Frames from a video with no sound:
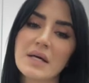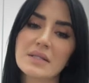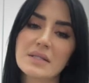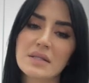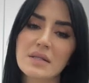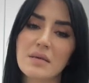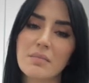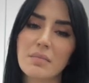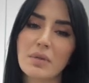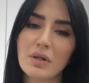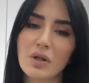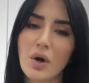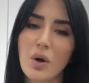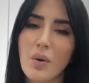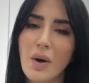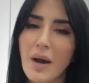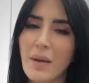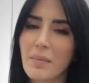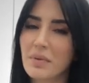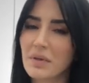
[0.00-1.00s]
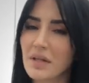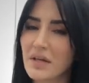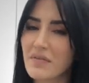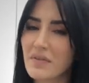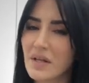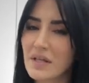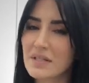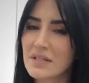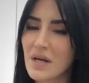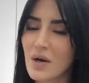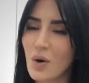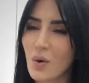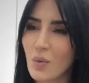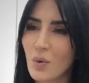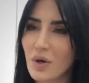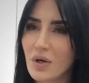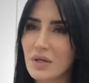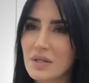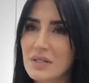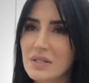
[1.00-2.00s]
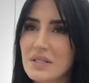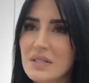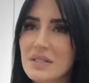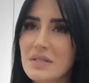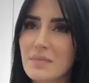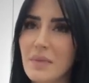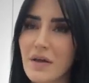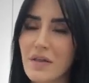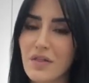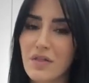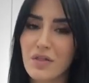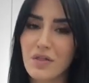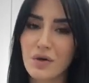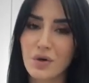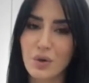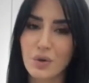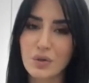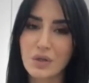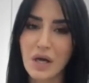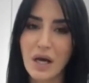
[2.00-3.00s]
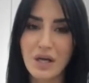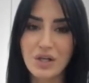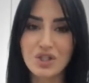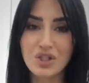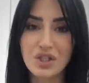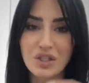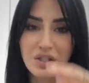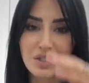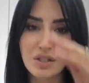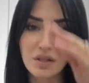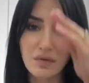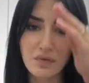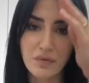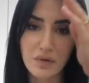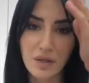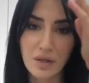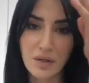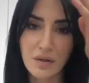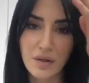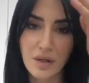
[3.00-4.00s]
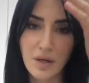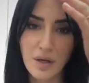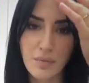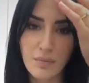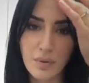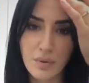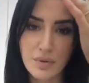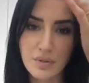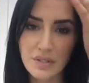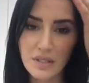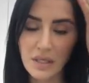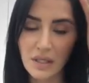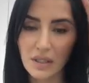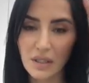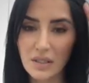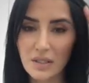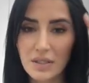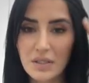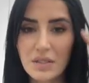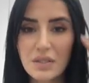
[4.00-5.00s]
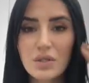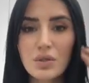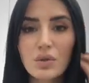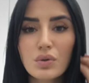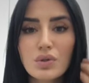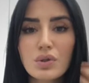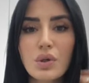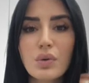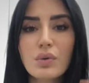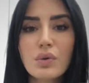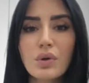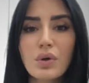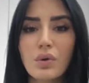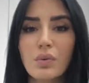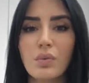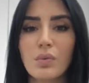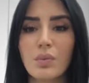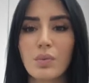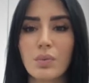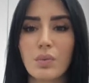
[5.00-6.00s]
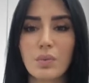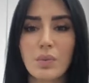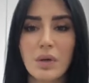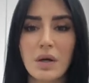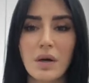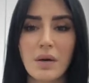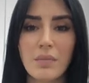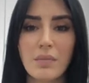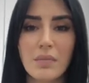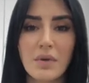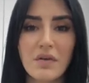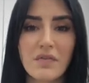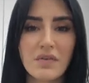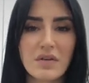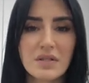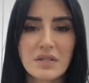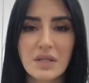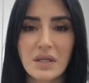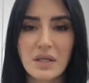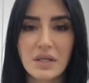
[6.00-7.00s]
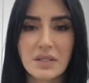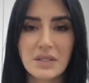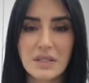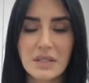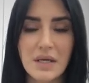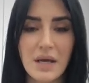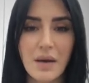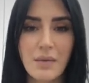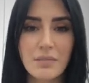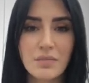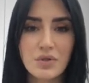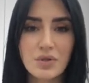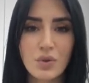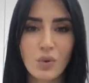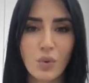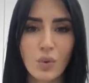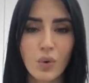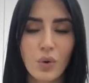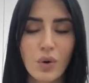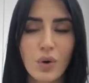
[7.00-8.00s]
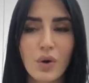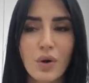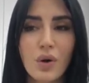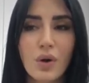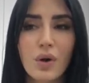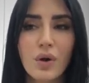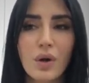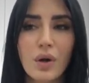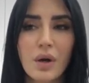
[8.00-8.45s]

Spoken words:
ask them below. I believe that's how it works. This is my 3rd IGTV that I'm posting, and I still don't know if it's like DM'd or